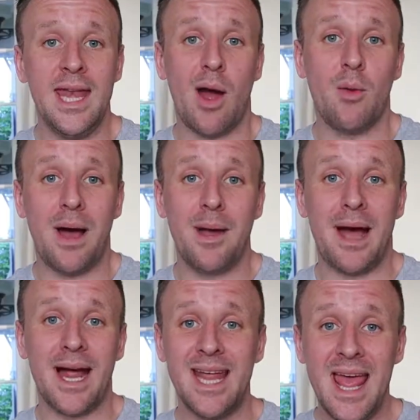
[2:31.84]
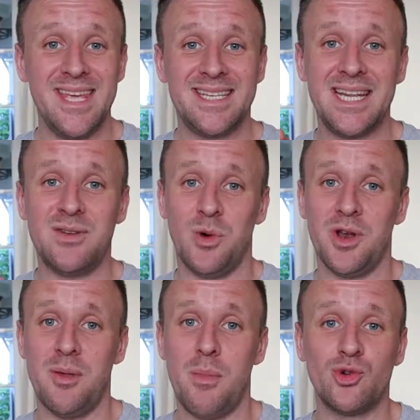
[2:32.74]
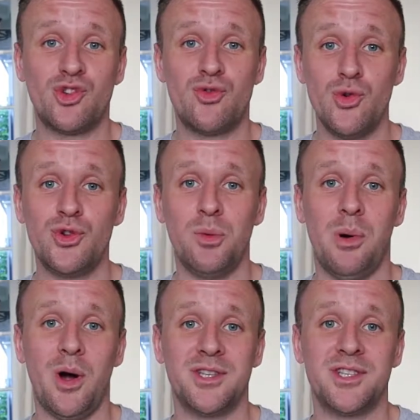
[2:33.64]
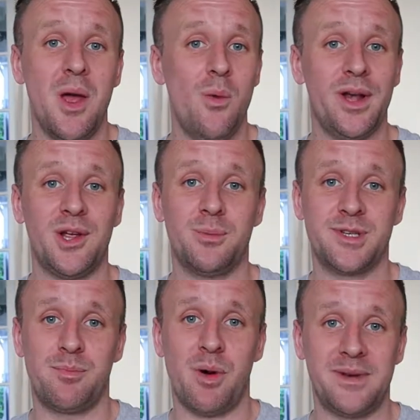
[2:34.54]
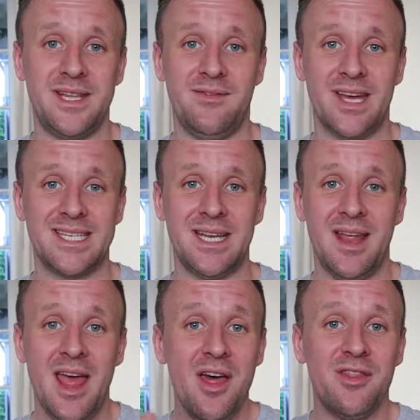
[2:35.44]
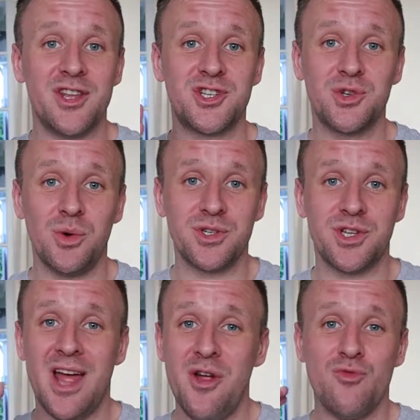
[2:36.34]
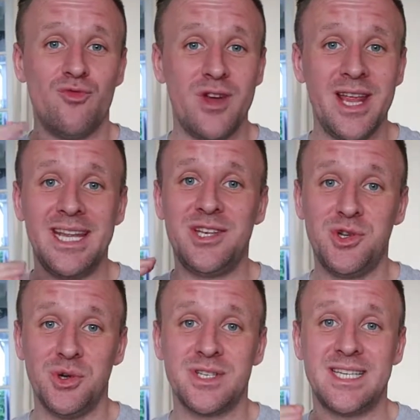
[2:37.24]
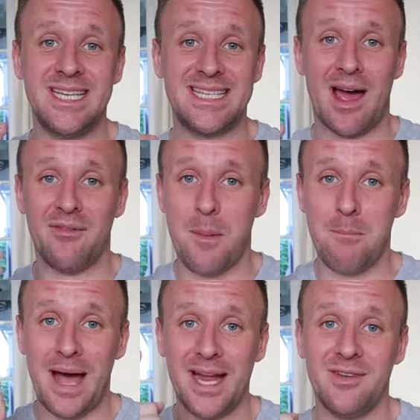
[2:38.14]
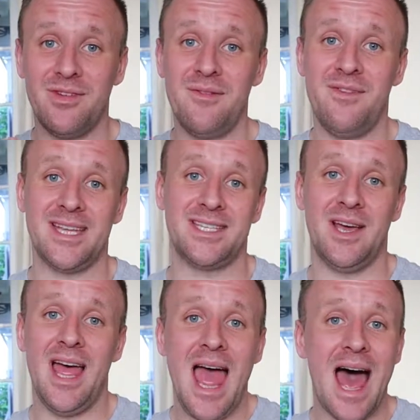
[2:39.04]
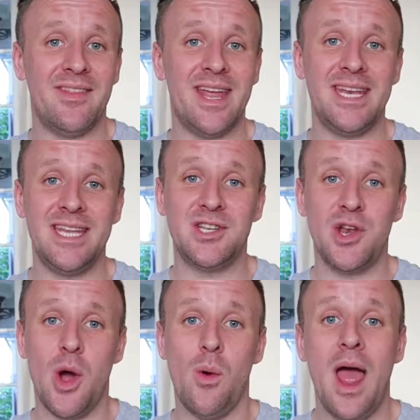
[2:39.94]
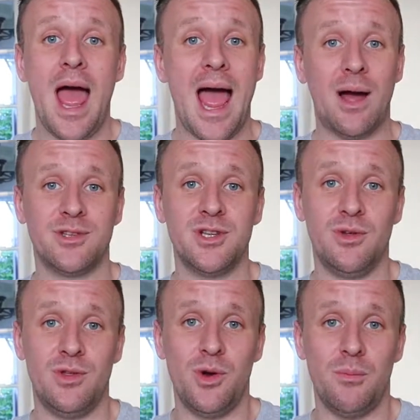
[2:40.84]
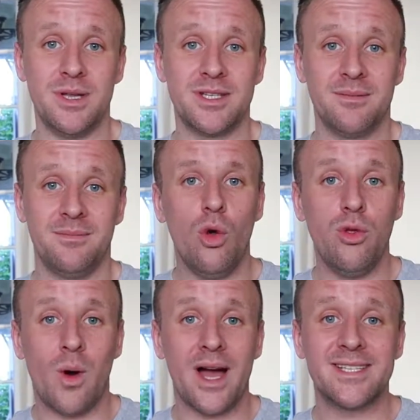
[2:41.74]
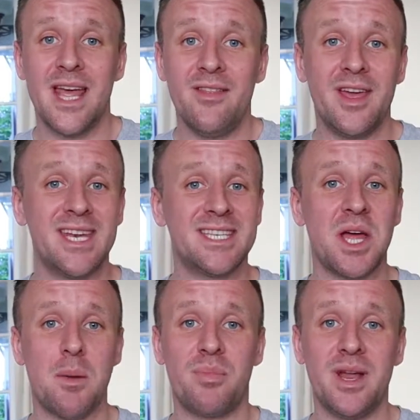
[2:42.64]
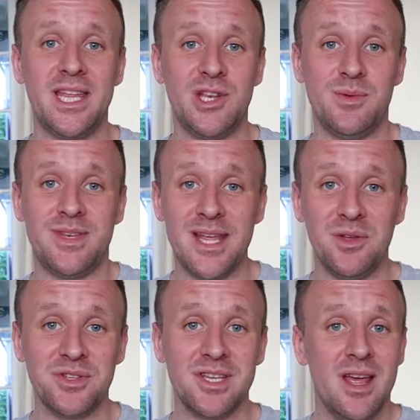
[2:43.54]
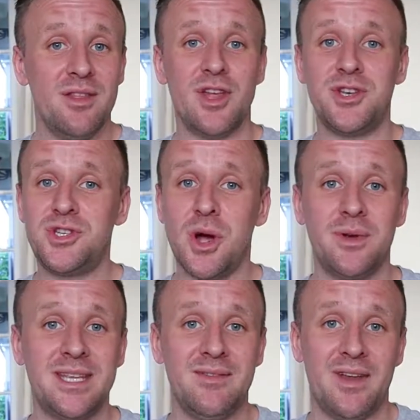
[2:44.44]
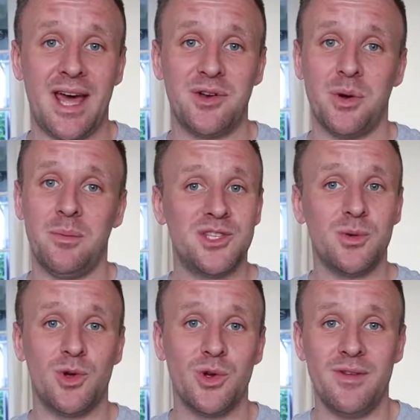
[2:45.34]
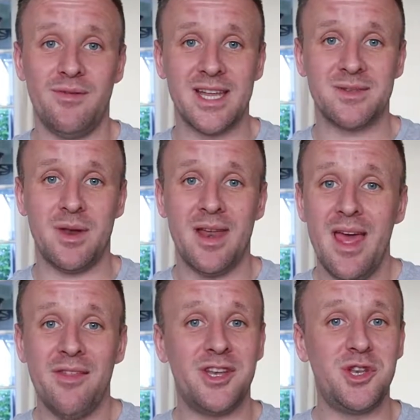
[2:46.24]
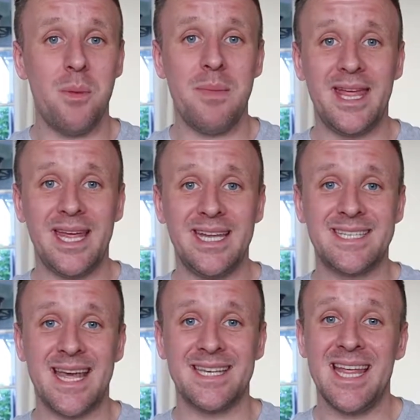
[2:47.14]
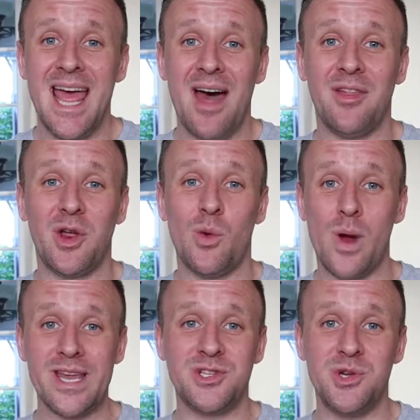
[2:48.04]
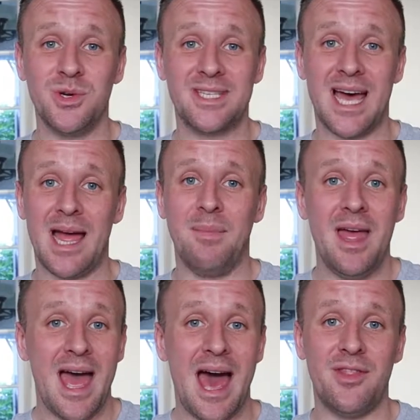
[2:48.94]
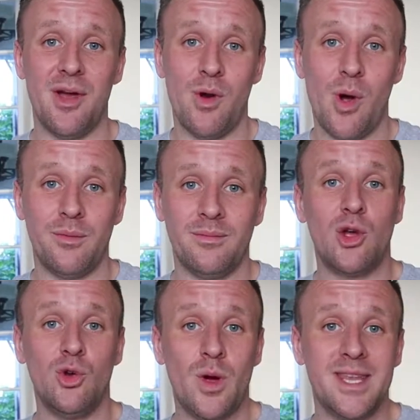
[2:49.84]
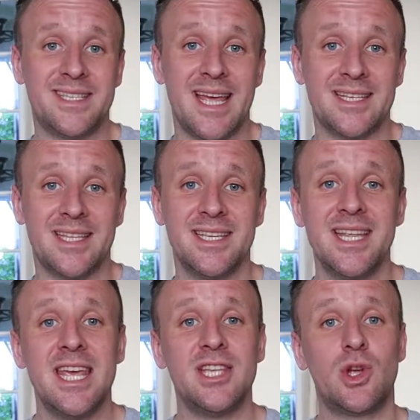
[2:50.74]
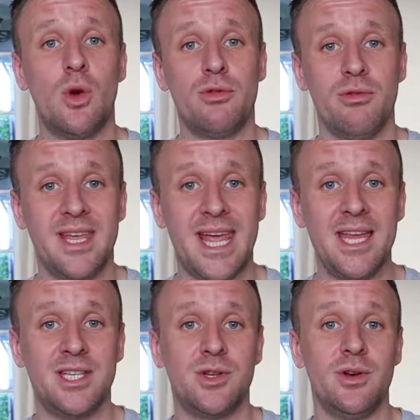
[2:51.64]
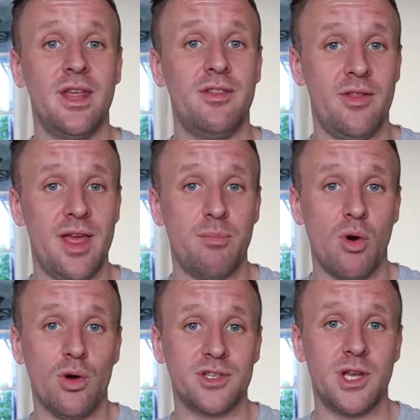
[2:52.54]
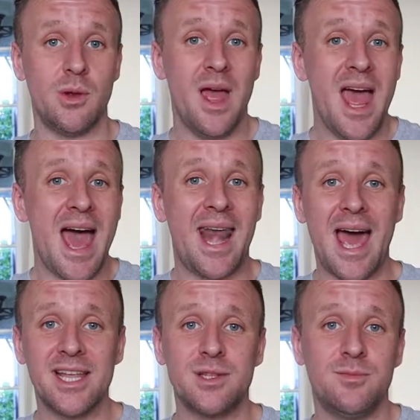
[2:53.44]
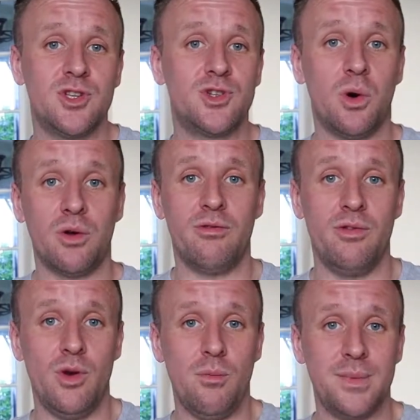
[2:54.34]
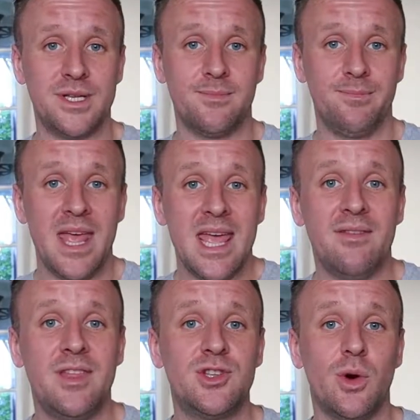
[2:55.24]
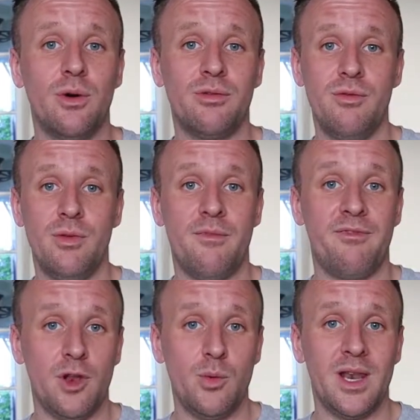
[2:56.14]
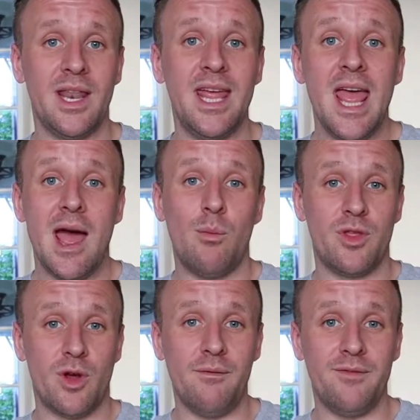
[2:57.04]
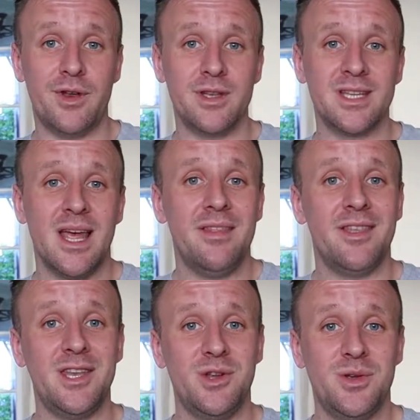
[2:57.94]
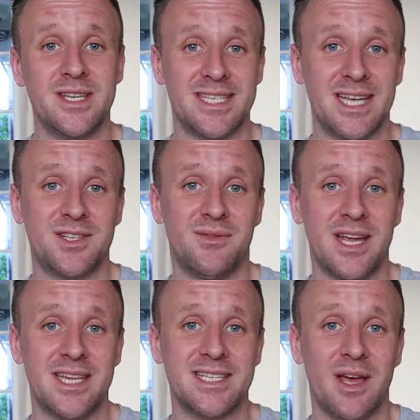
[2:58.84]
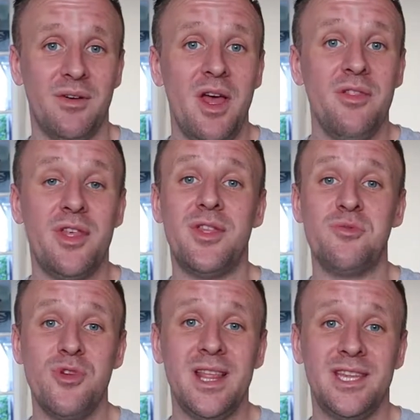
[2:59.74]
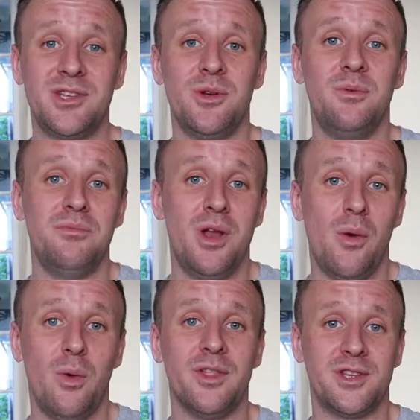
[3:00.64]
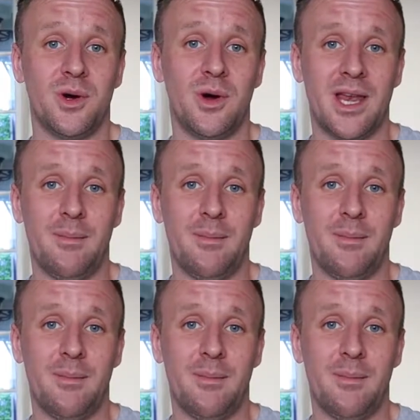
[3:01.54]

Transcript: Now, in my mind, this is one of the most crucial points when it comes to property investing. The sourcer really does need to have the mind of an investor, and they need to know how to do the numbers. Otherwise, they're going to start bringing you deals that don't even add up to a good investment. They don't make any sense, and they're going to waste your time and their own. A good way to test this is go through the case study that they brought to you and ask them to talk through the numbers. If they talk through them fluently and with confidence, then you can satisfy yourself that they really do know what they're talking